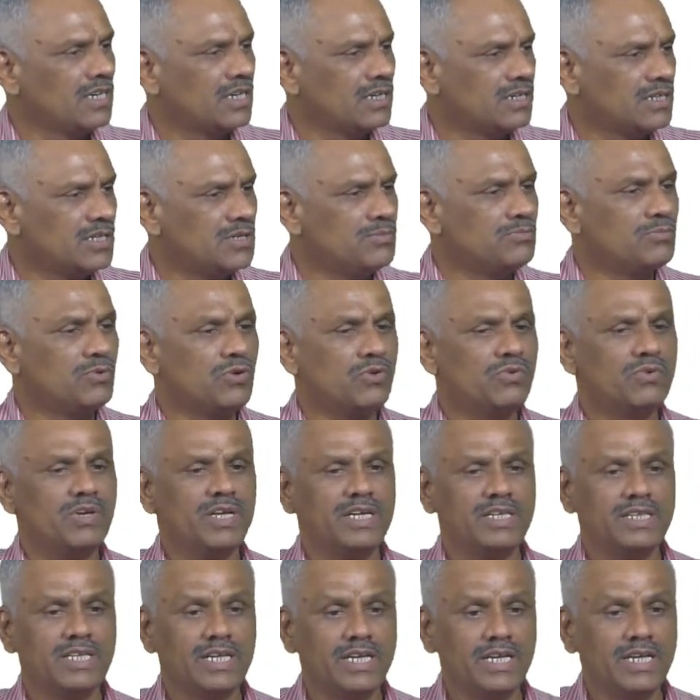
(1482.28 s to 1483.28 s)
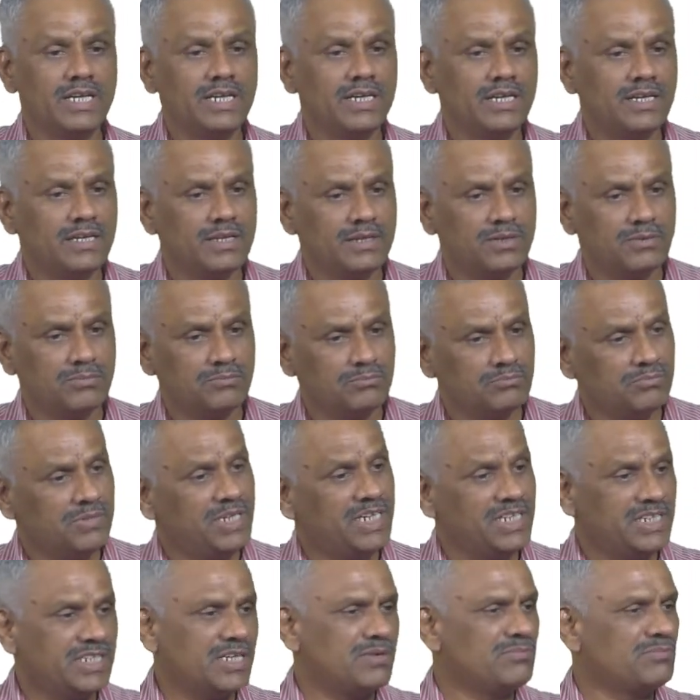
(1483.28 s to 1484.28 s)
improving the
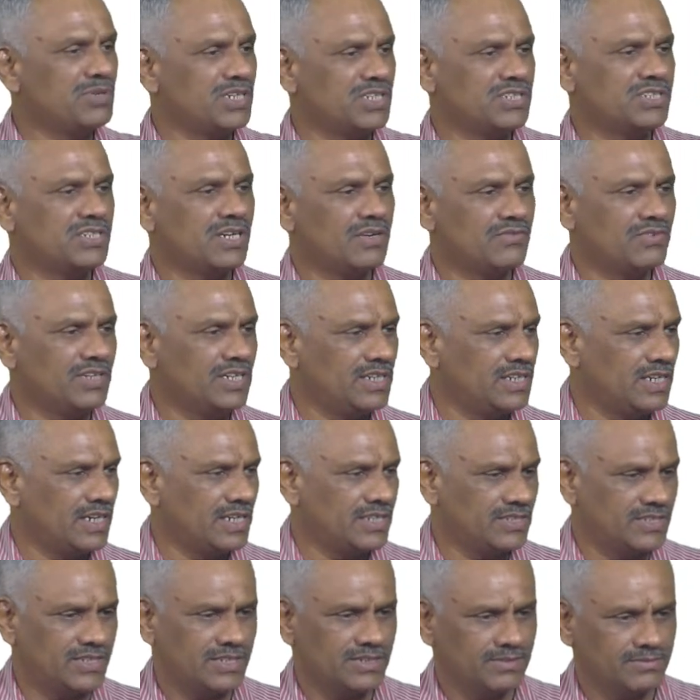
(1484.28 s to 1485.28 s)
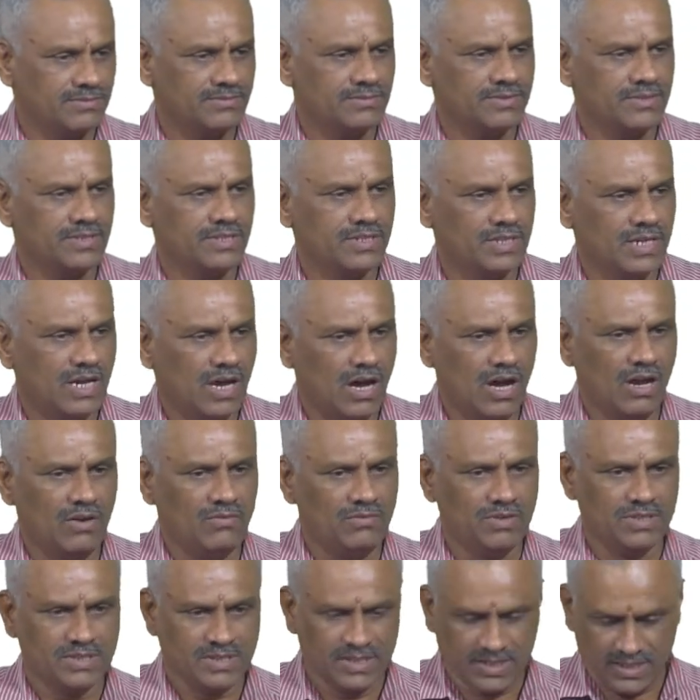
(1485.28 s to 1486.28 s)
mean temperature of heat addition.
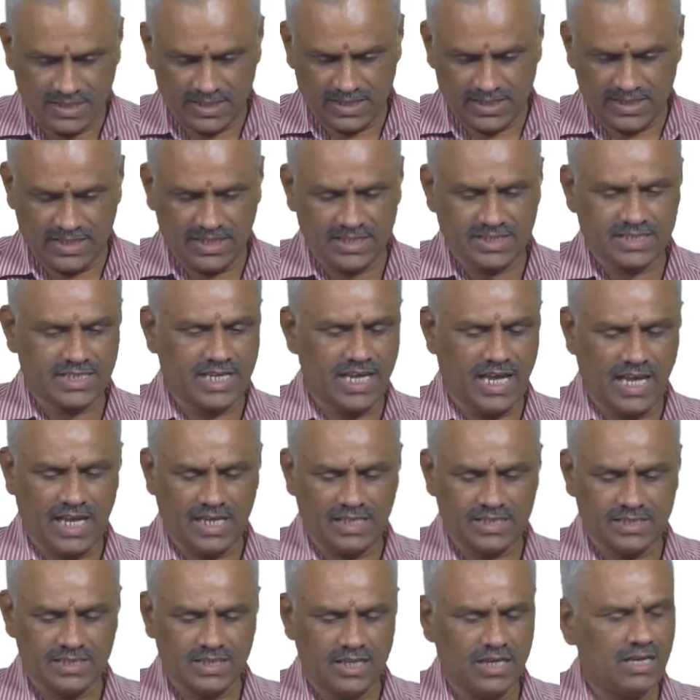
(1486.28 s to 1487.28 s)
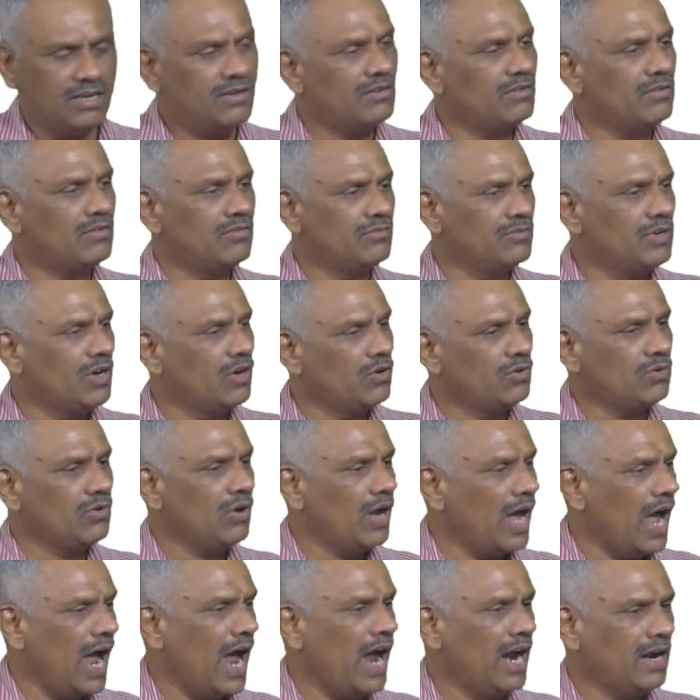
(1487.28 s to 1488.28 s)
Always in this case we have to
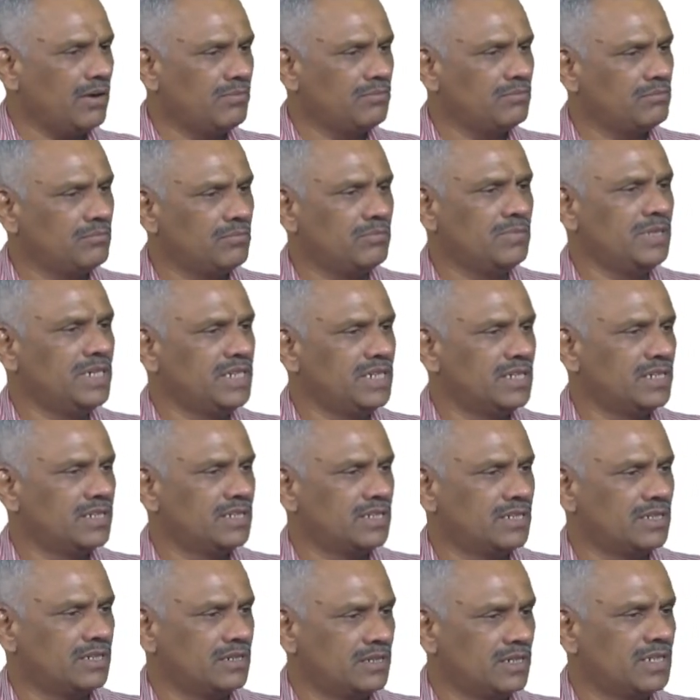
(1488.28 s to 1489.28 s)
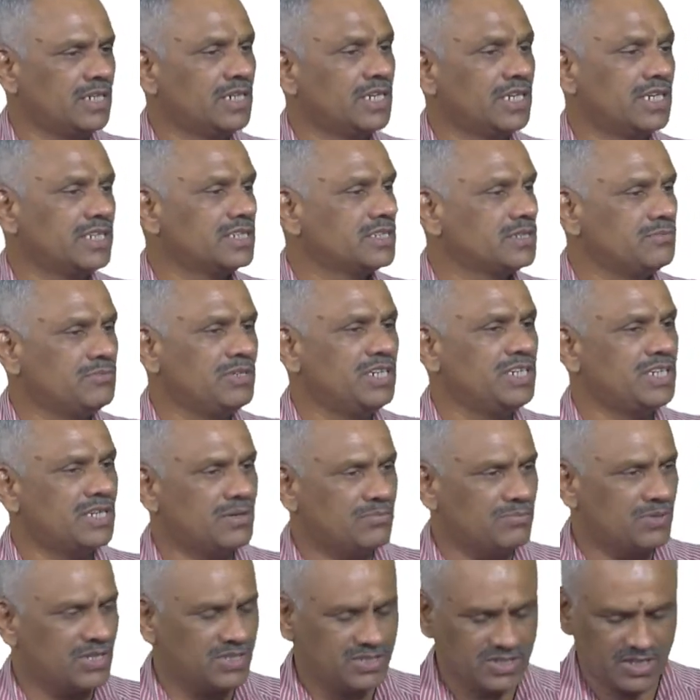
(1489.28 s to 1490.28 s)
add increase the mean
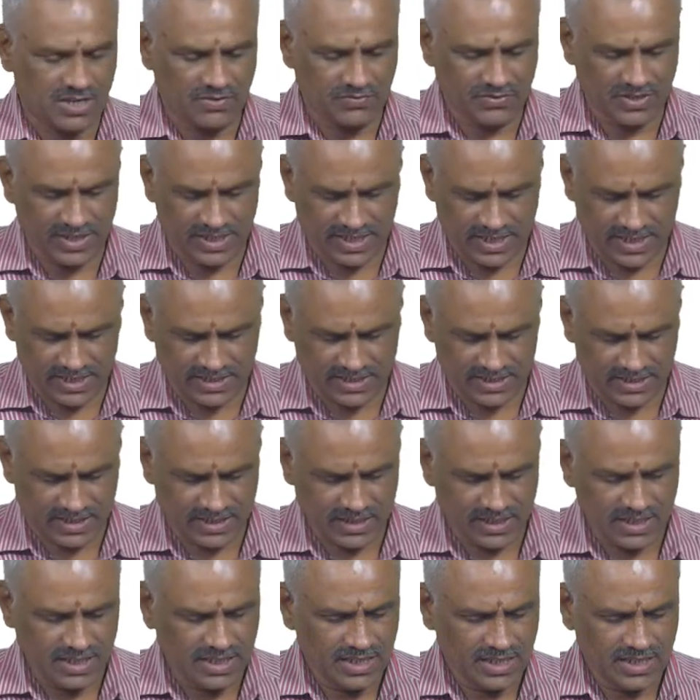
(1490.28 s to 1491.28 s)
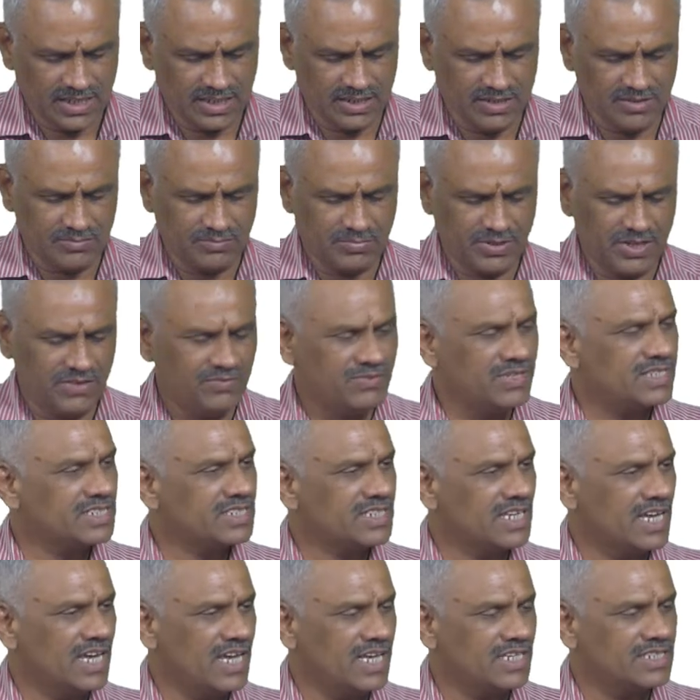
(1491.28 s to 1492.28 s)
temperature of heat addition. In the previous
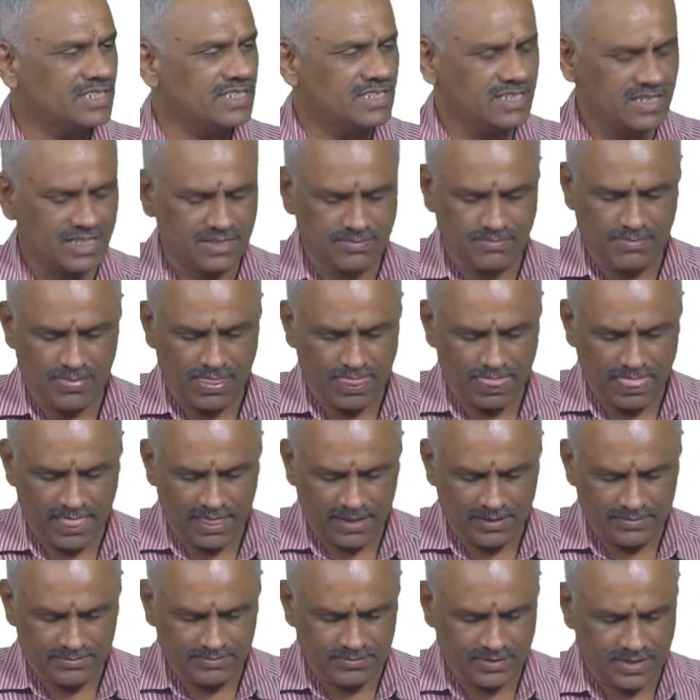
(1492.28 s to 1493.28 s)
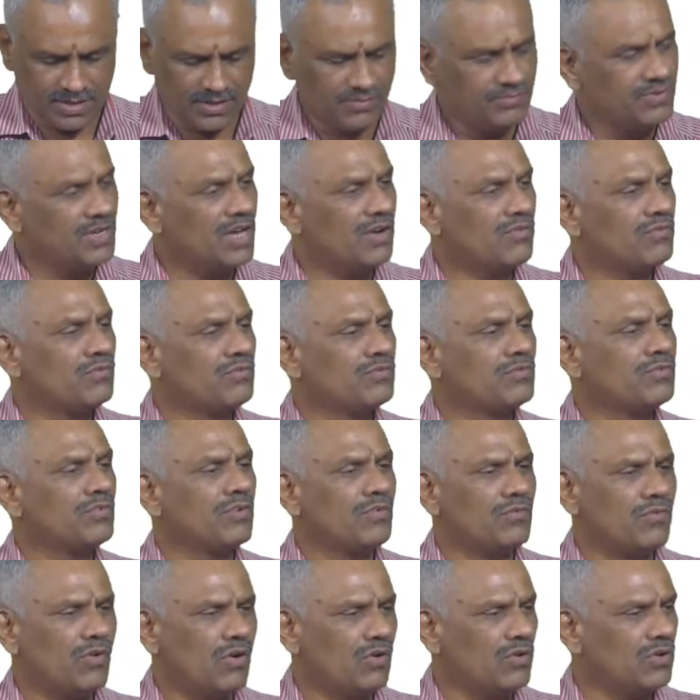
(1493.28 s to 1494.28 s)
case we have
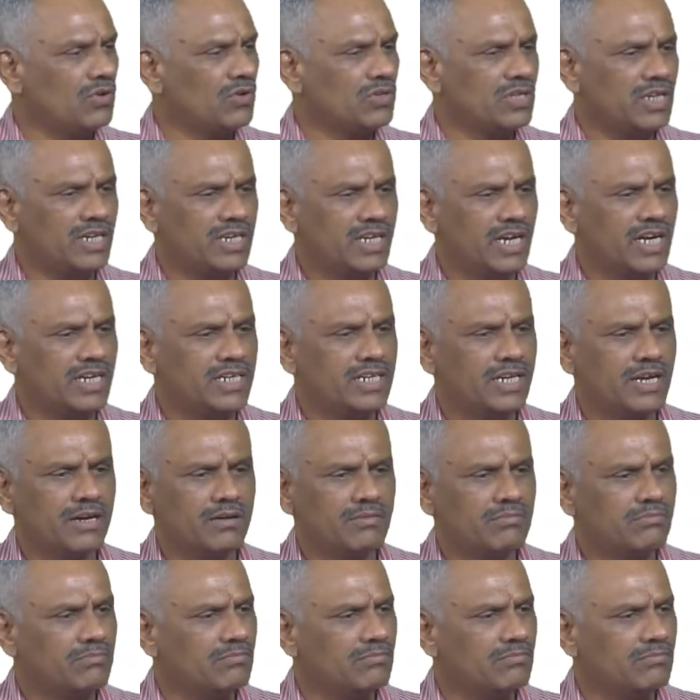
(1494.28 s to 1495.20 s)
found no, the delta